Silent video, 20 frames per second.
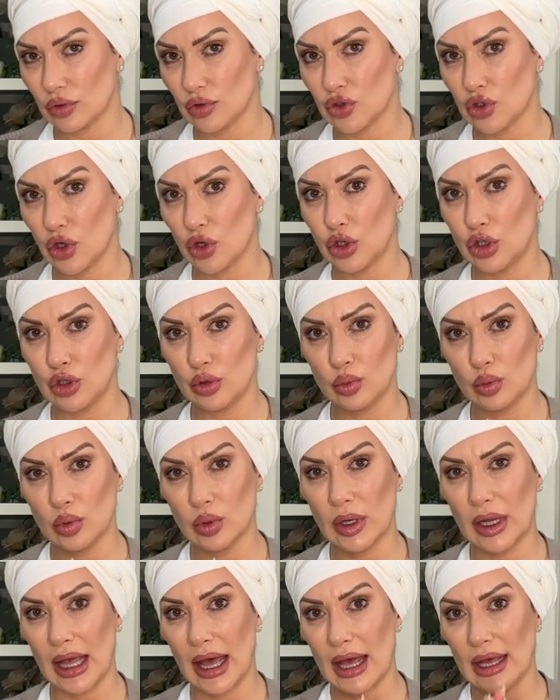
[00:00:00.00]
so you will
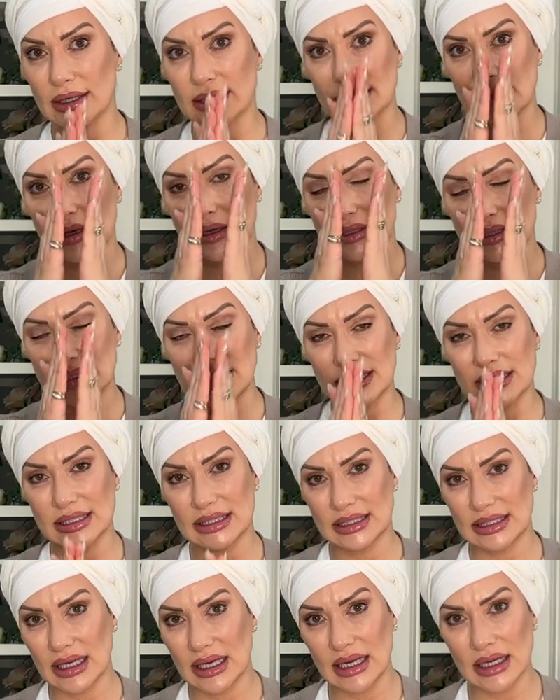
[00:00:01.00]
get a
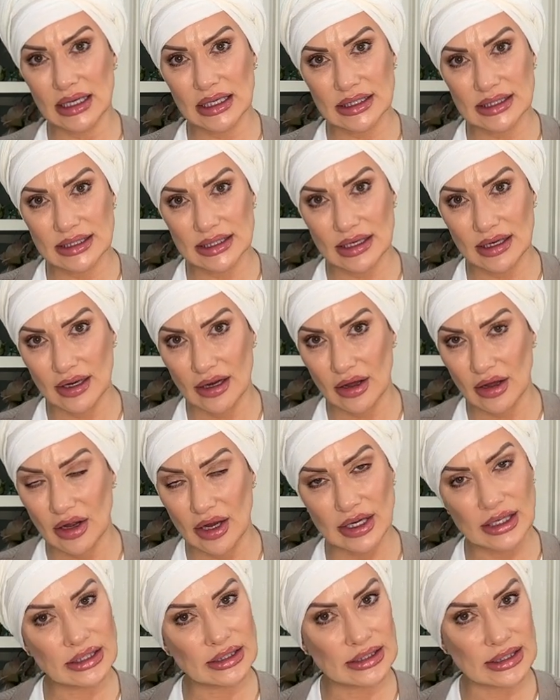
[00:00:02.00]
distinct
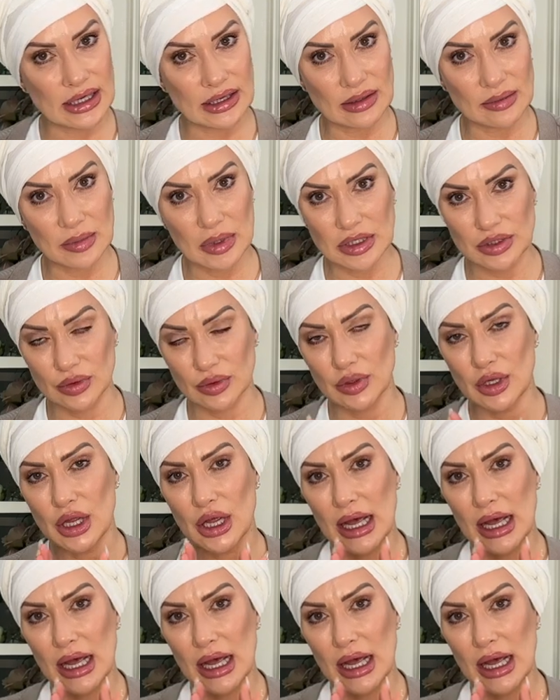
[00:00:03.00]
line down the middle